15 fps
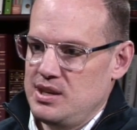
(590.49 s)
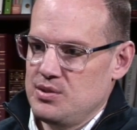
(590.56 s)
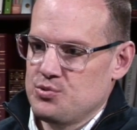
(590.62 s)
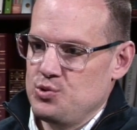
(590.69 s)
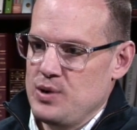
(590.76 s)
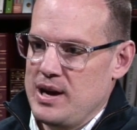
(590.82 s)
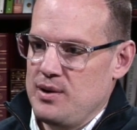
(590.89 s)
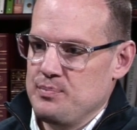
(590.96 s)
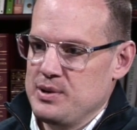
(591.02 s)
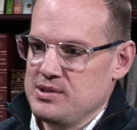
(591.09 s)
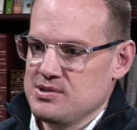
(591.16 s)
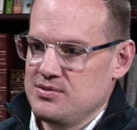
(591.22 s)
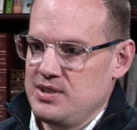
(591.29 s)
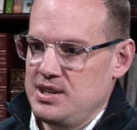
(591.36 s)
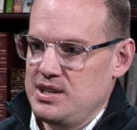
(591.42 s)
throughout
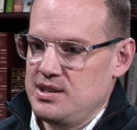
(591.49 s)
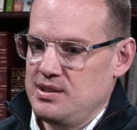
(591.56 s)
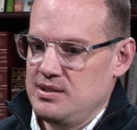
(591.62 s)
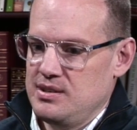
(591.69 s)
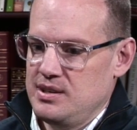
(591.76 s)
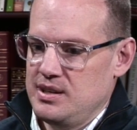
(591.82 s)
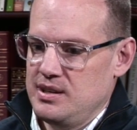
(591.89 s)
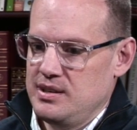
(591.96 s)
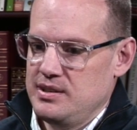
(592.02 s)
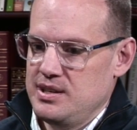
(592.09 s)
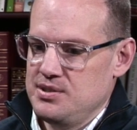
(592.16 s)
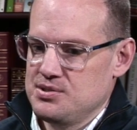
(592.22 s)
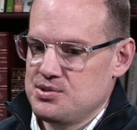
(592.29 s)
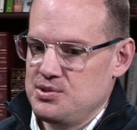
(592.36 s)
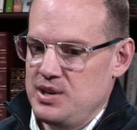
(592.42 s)
Pennsylvania
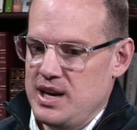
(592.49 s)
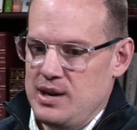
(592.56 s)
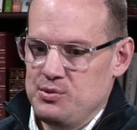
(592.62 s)
history.